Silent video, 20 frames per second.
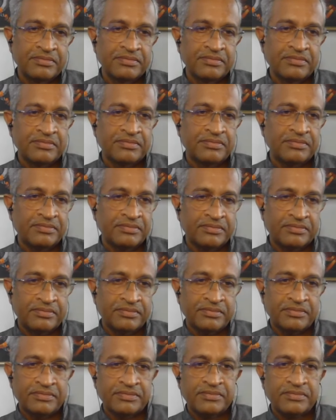
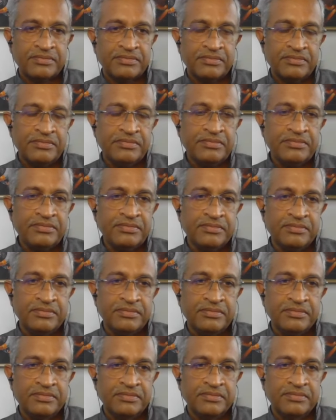
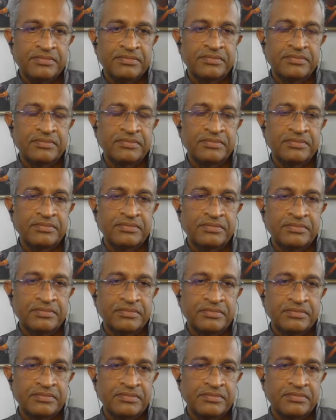
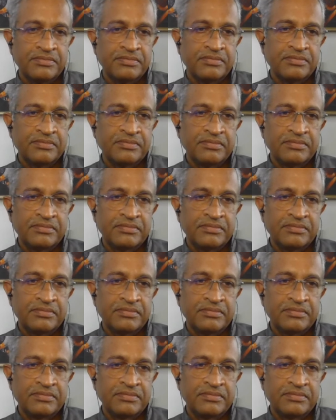The person shown says nothing.